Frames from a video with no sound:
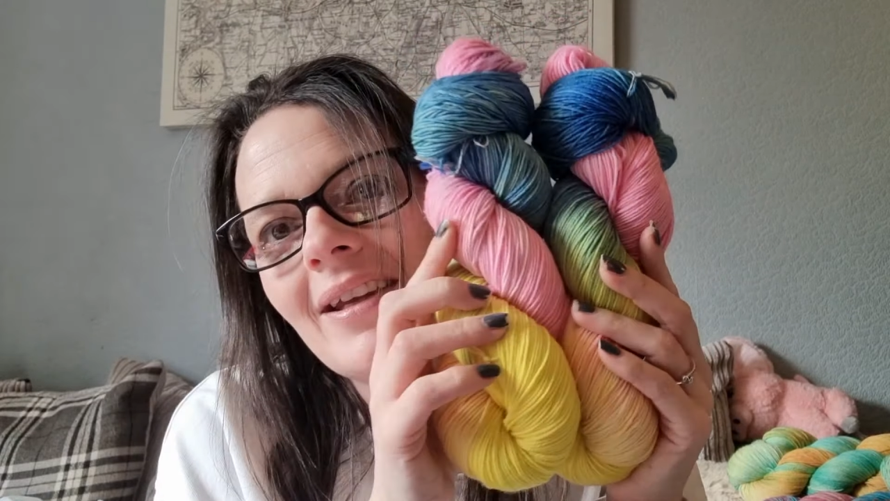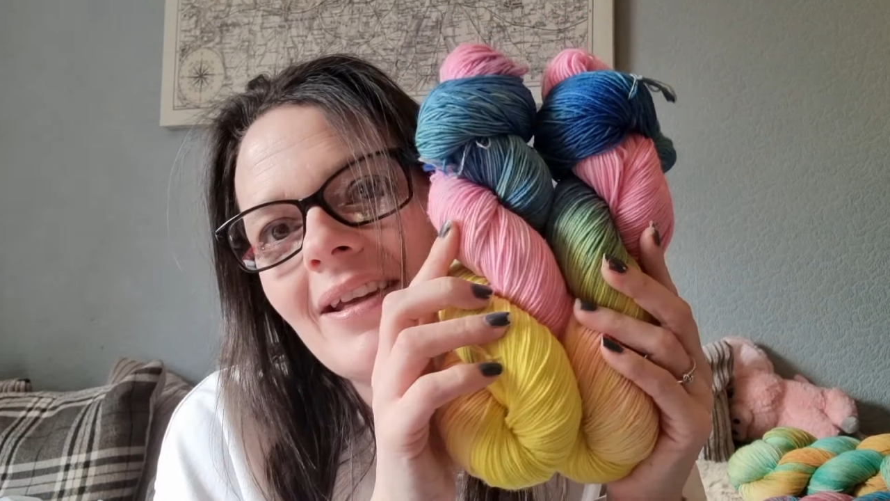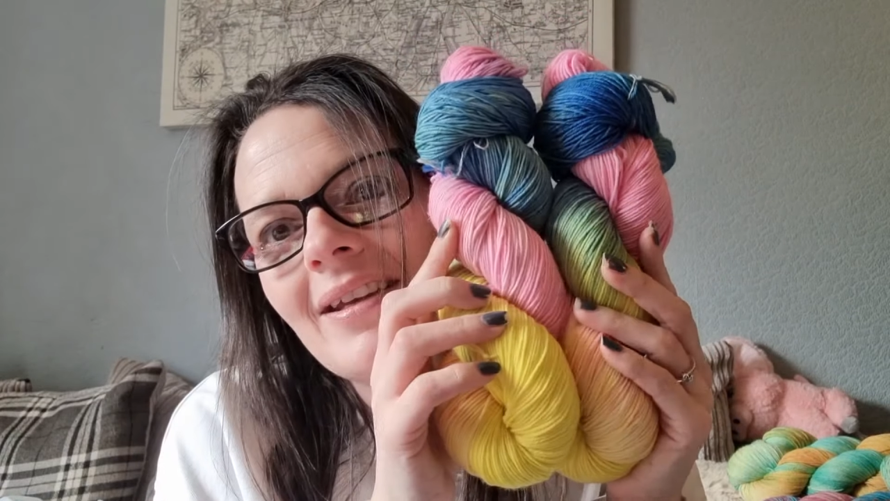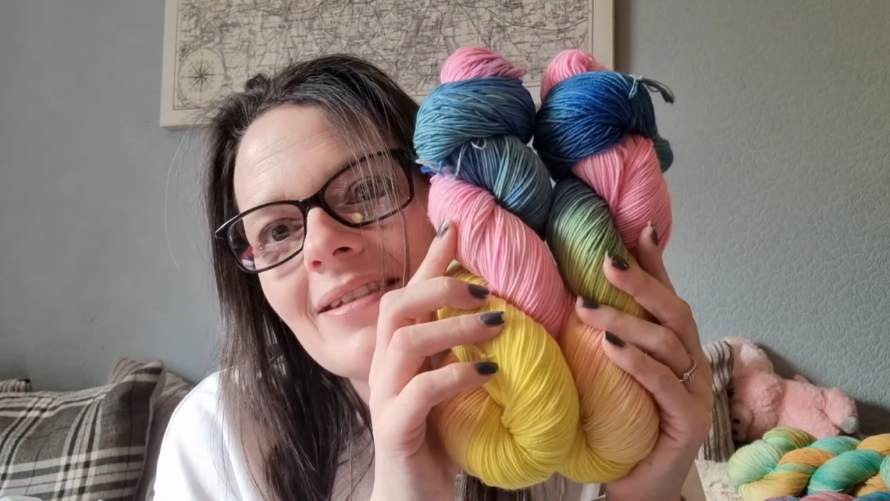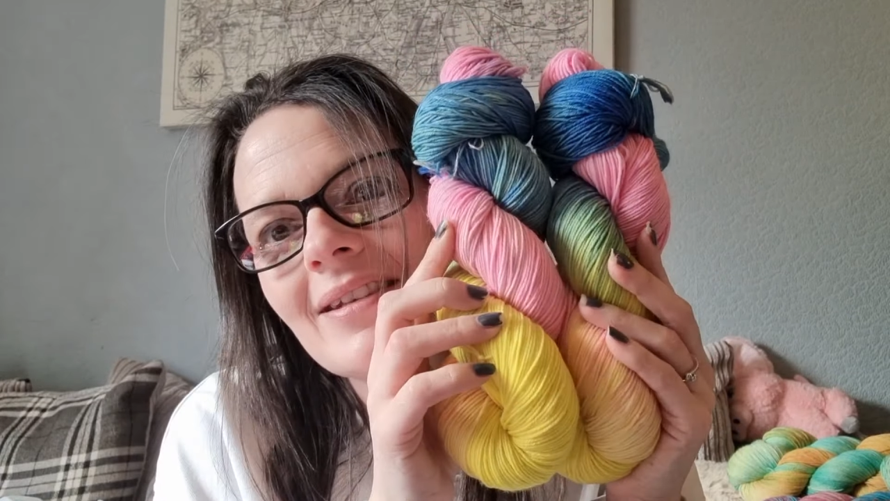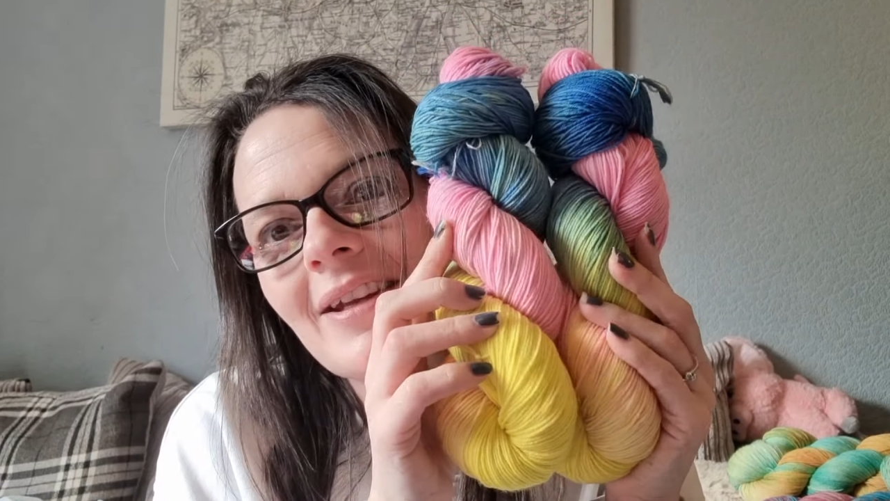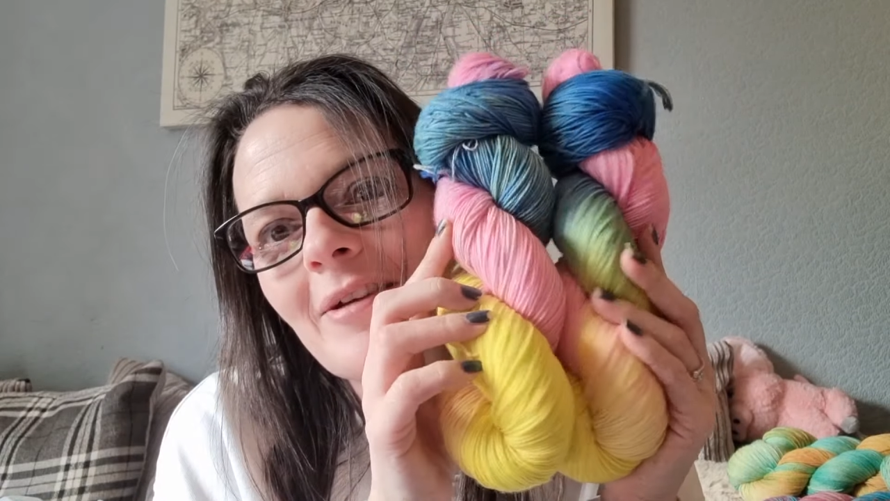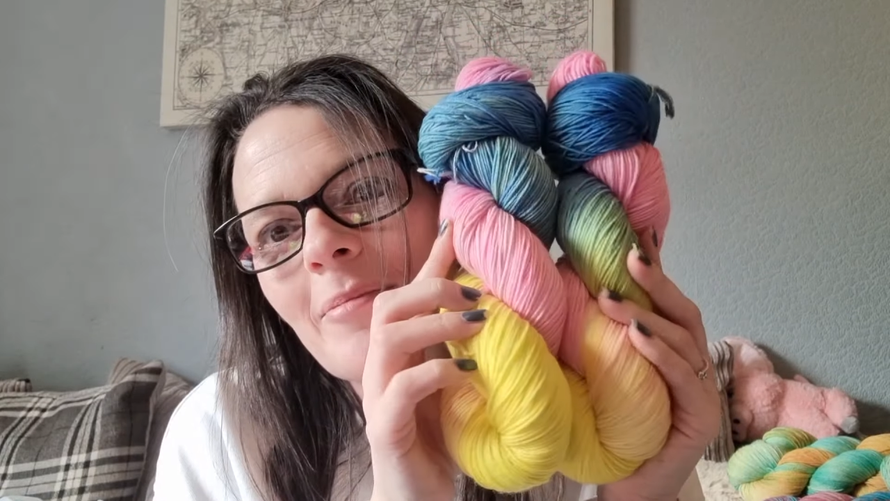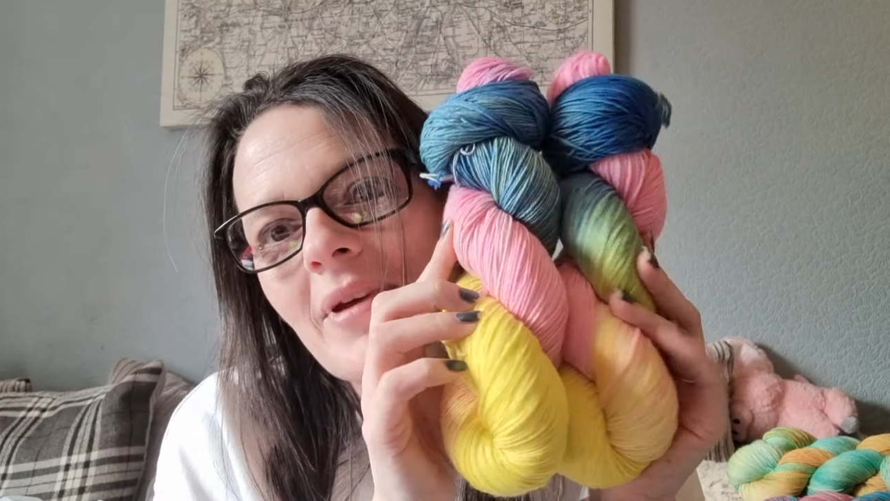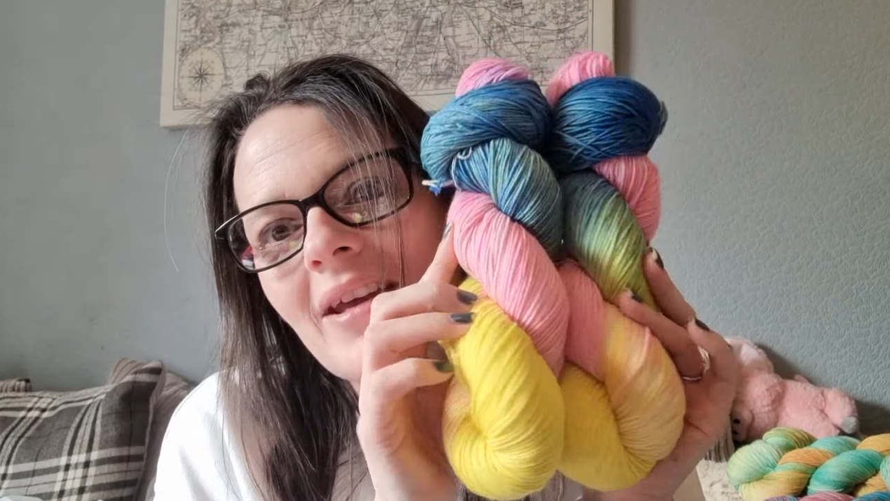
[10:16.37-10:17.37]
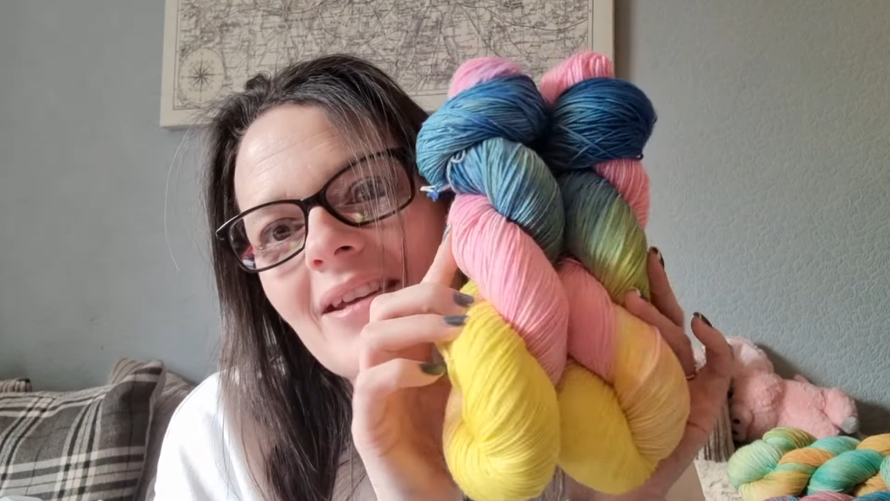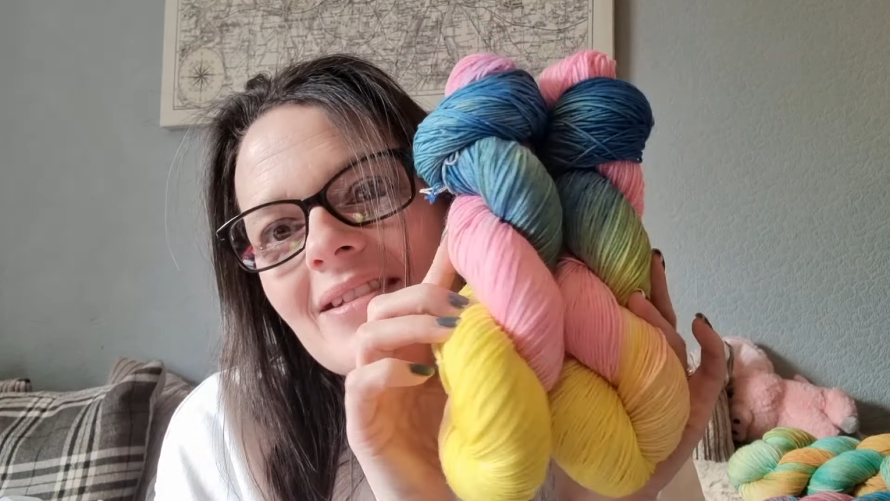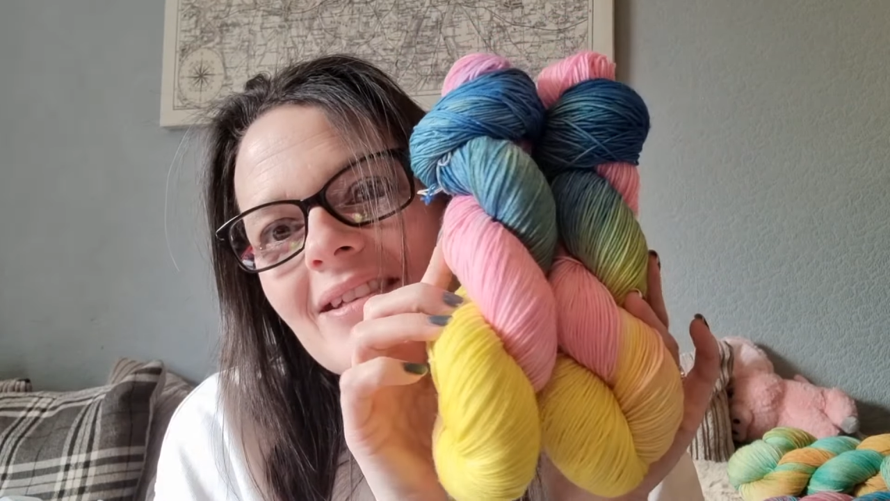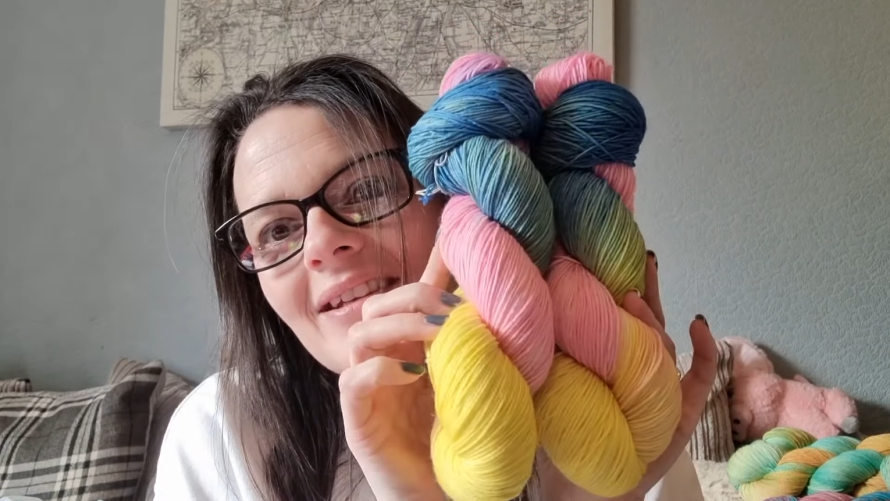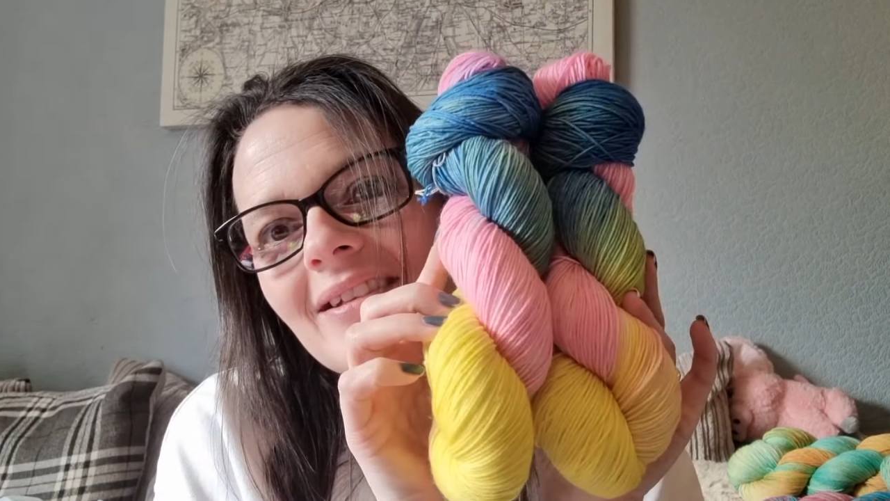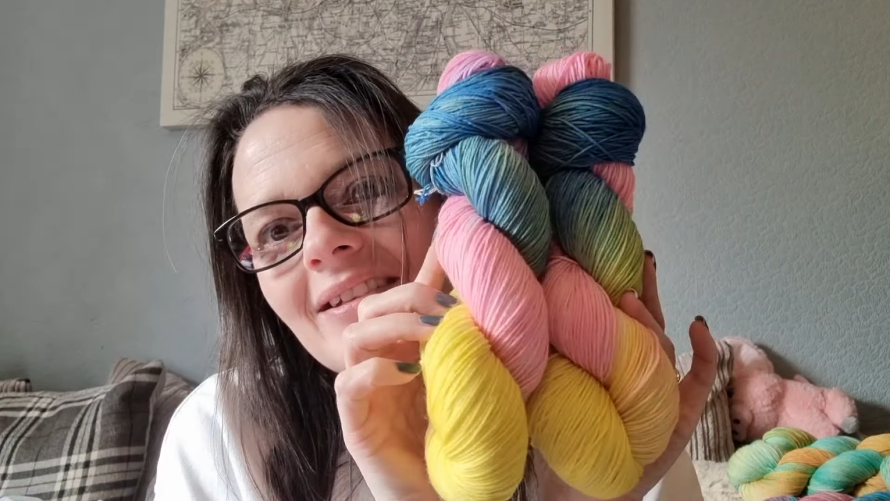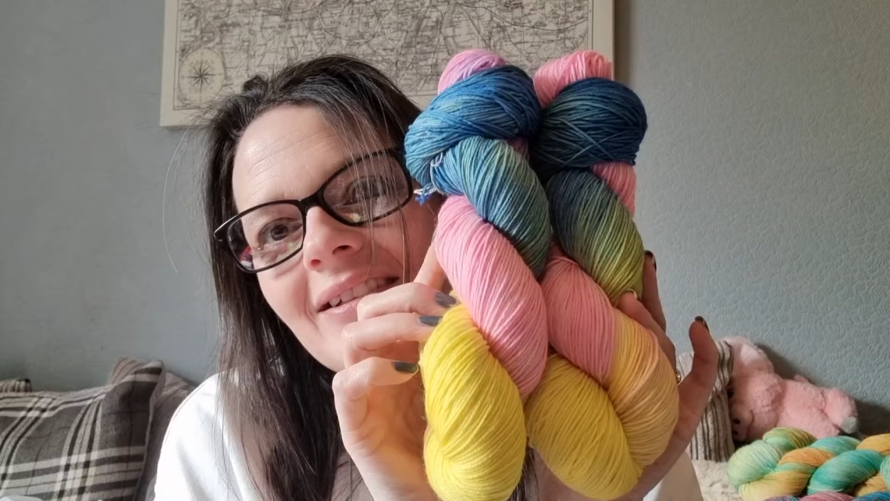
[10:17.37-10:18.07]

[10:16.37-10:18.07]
Isn't it amazing?